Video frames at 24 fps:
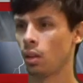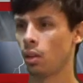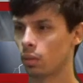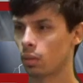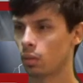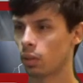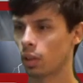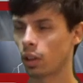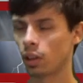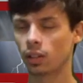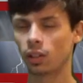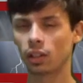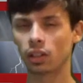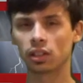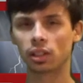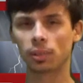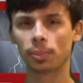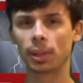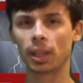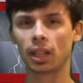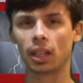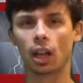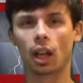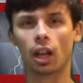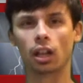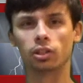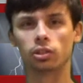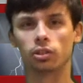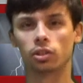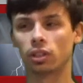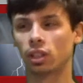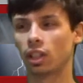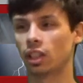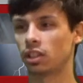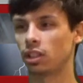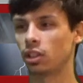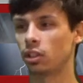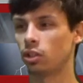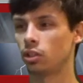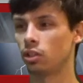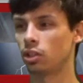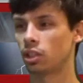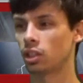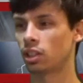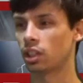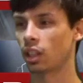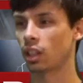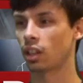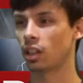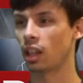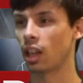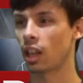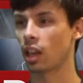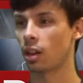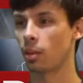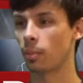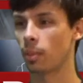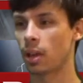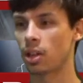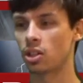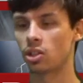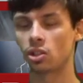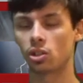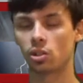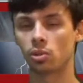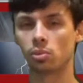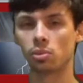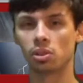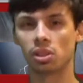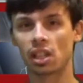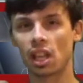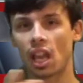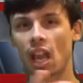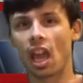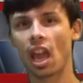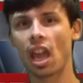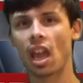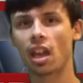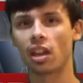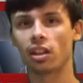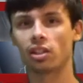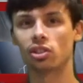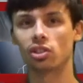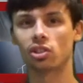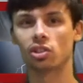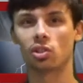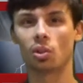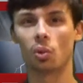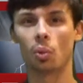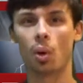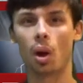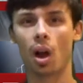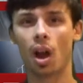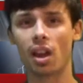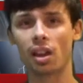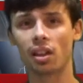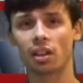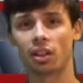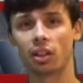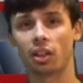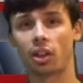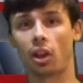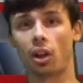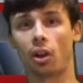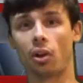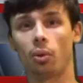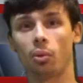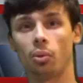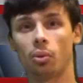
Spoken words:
That's a bit contradicting. You just said the animation was just a while ago.